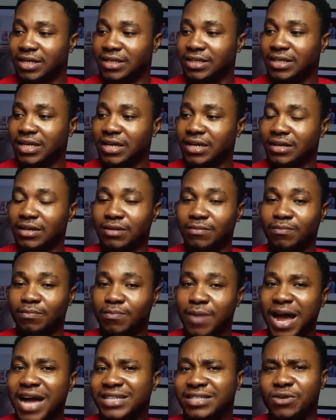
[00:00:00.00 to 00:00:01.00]
the
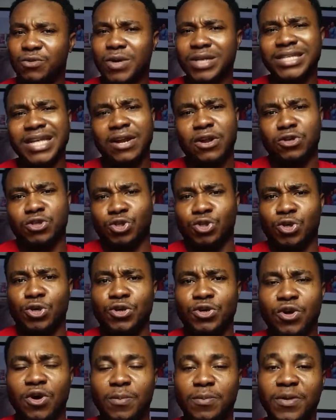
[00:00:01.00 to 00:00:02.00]
buyers requests are not
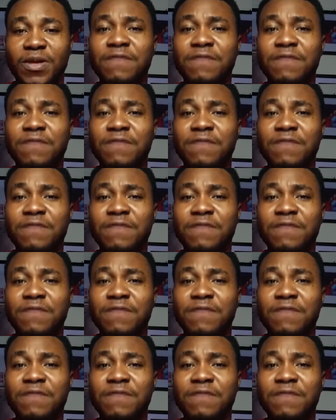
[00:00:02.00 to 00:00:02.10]
showing up.